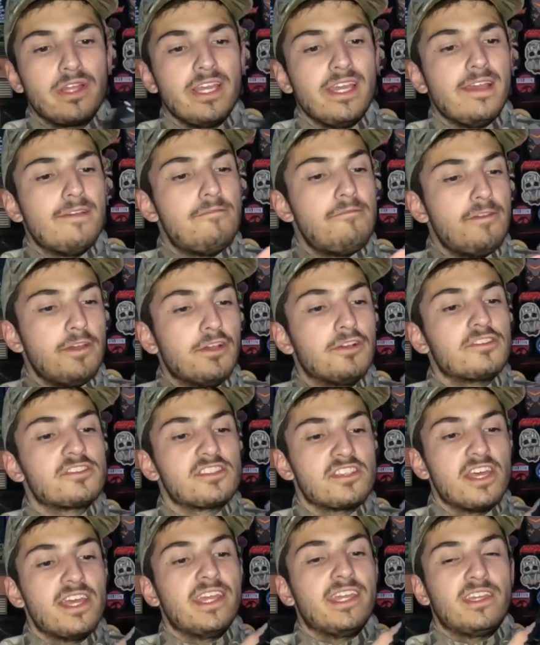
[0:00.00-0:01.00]
it feels
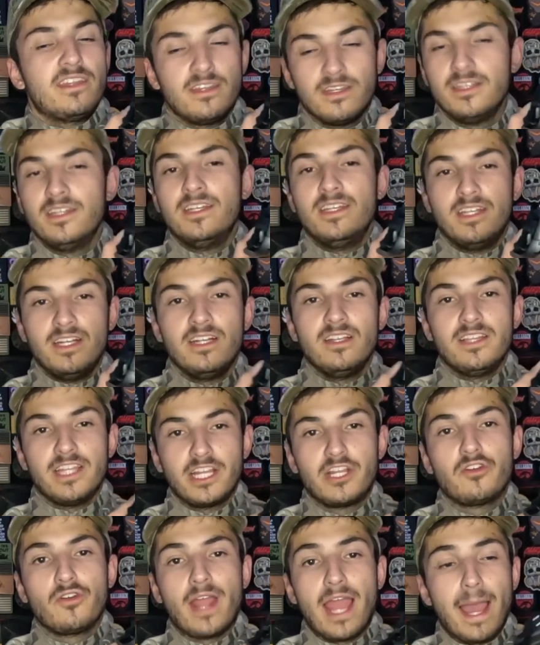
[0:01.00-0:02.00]
like
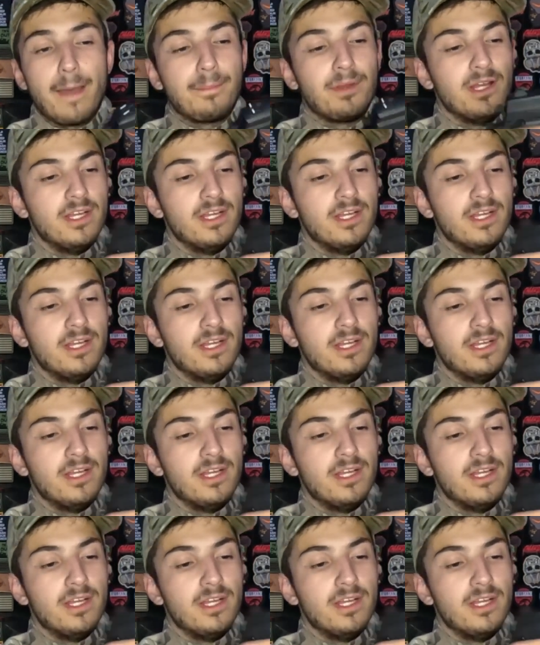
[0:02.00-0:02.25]
crap.